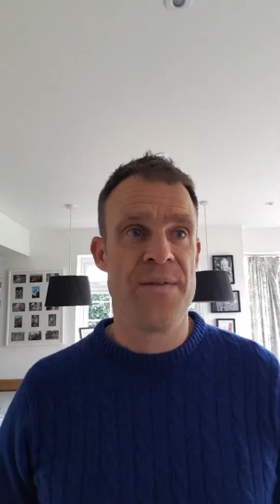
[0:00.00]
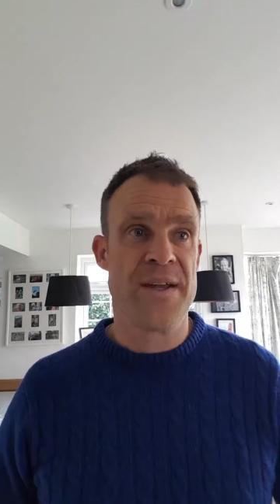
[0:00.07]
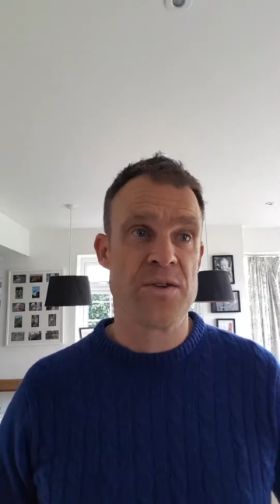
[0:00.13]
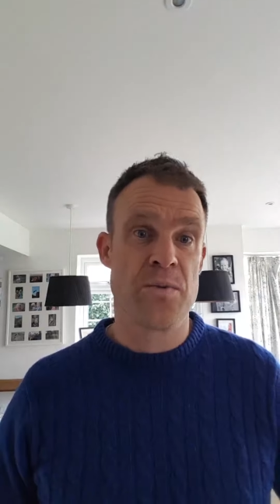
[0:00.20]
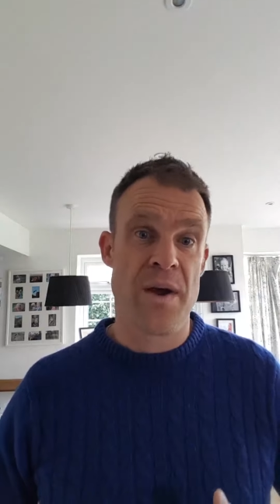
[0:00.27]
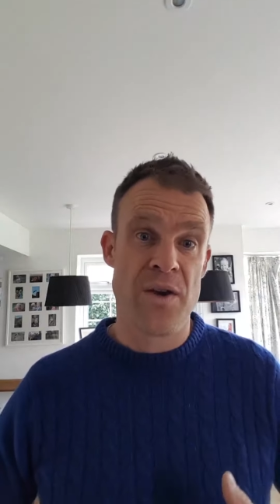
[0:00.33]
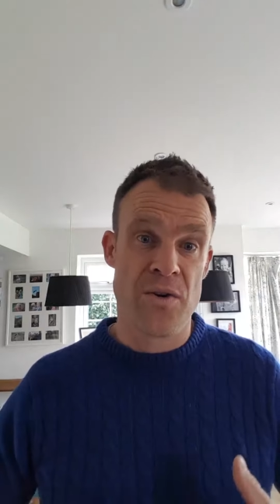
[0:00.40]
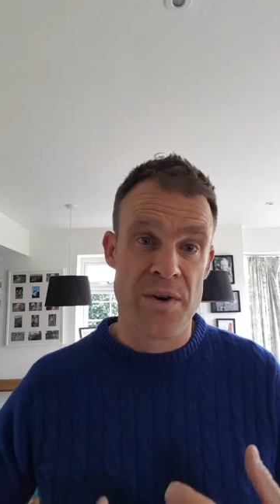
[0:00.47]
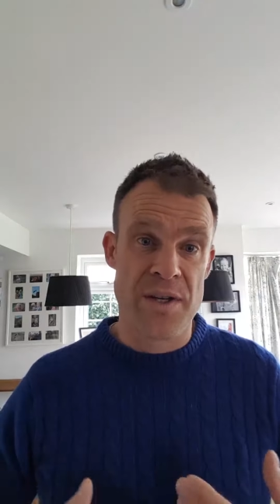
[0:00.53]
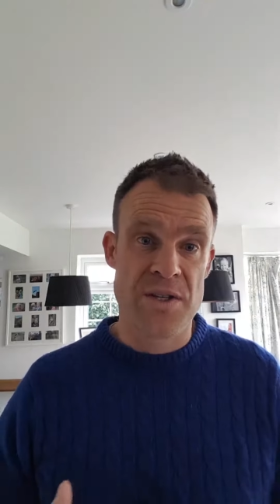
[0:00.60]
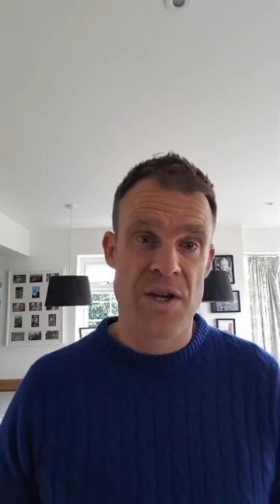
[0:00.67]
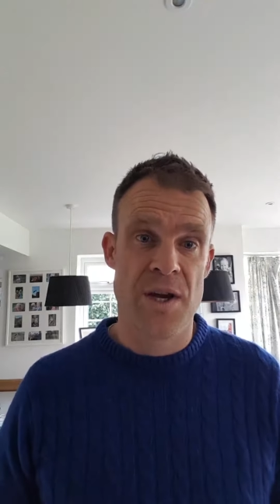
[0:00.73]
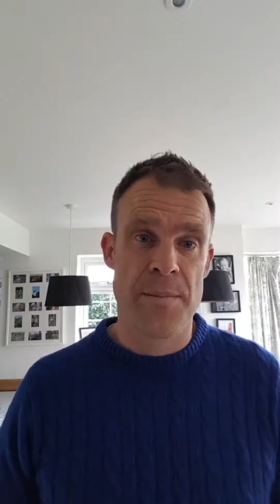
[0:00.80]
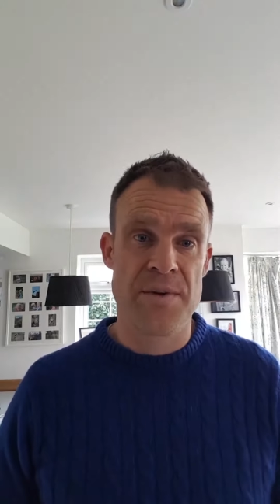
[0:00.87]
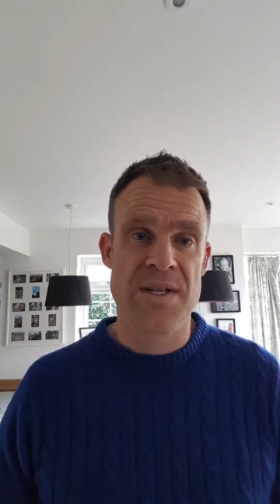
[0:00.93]
That's where your
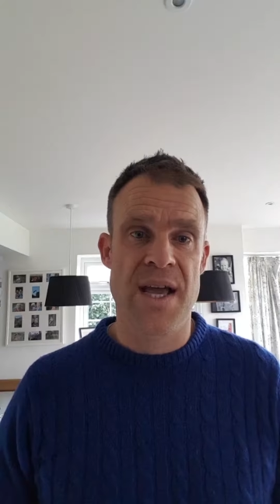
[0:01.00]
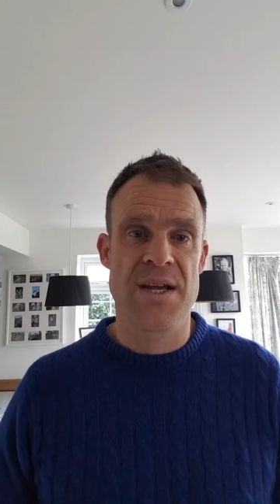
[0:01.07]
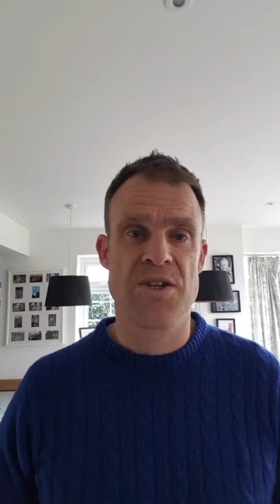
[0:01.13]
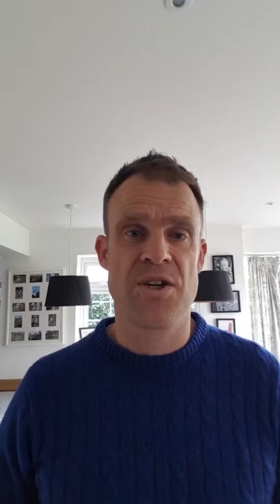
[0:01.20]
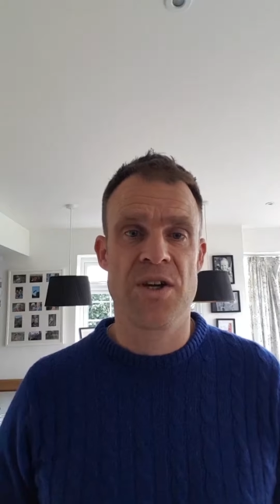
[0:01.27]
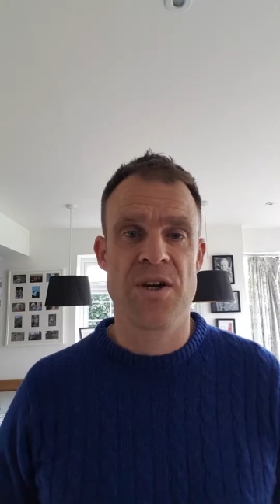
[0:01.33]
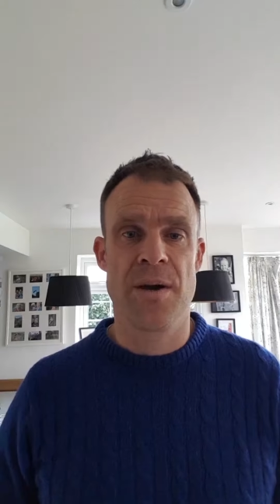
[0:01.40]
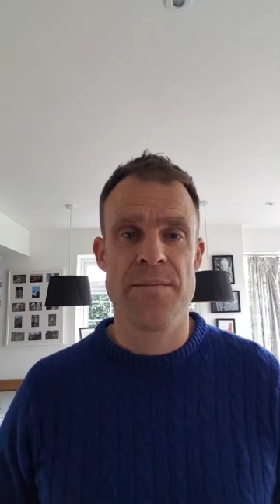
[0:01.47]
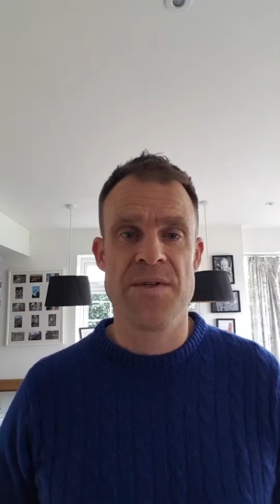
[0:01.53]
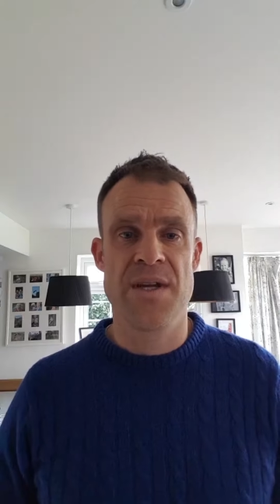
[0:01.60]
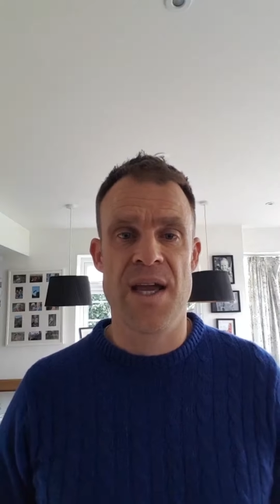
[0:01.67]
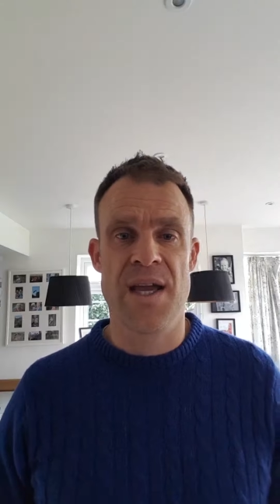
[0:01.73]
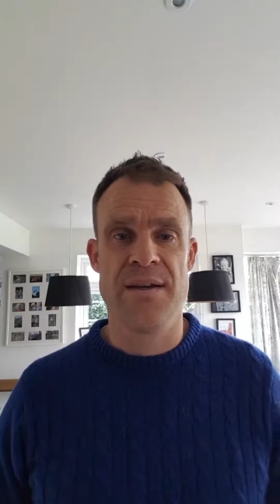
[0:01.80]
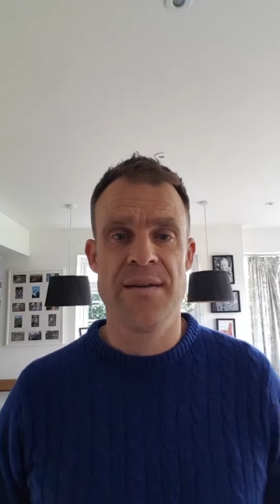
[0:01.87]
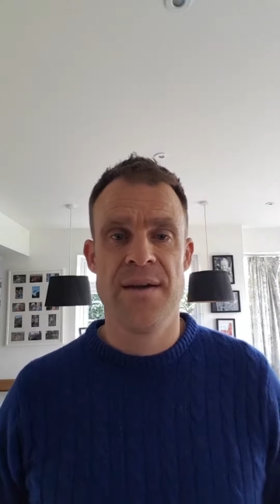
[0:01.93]
interpretation comes
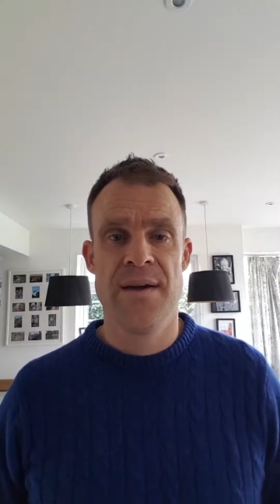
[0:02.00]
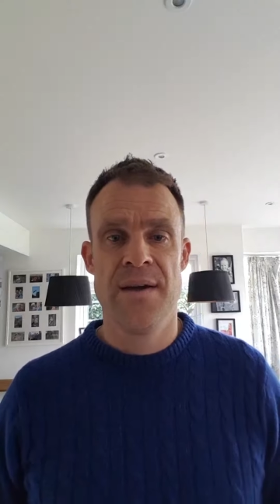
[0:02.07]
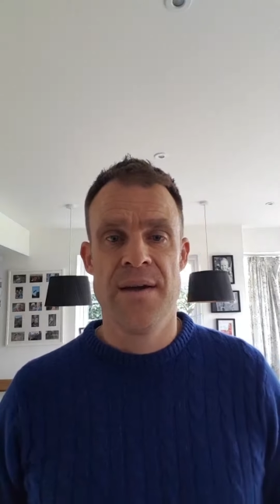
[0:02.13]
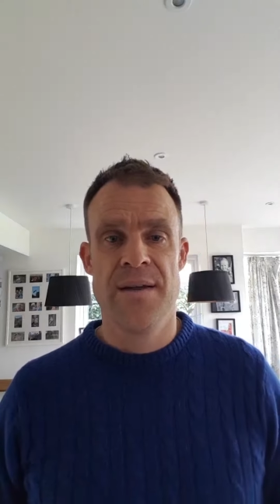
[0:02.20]
in.